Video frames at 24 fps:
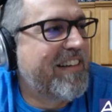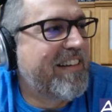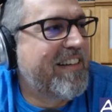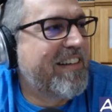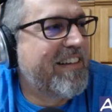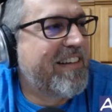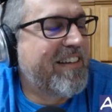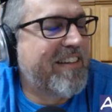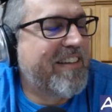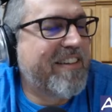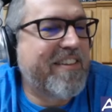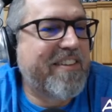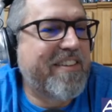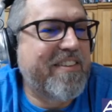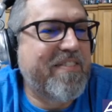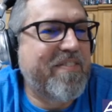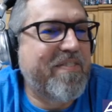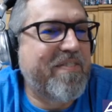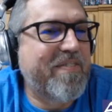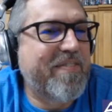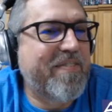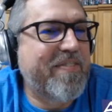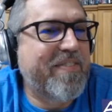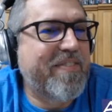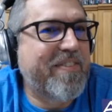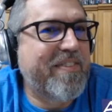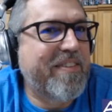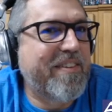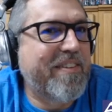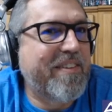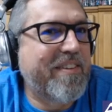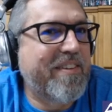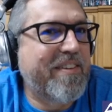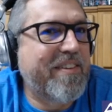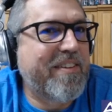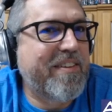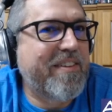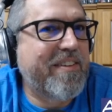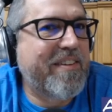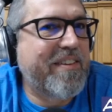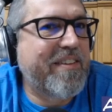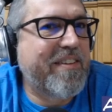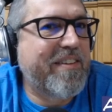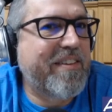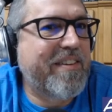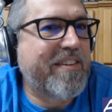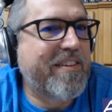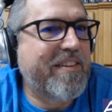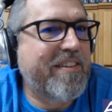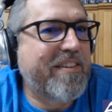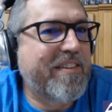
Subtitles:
No words are spoken by the person on screen.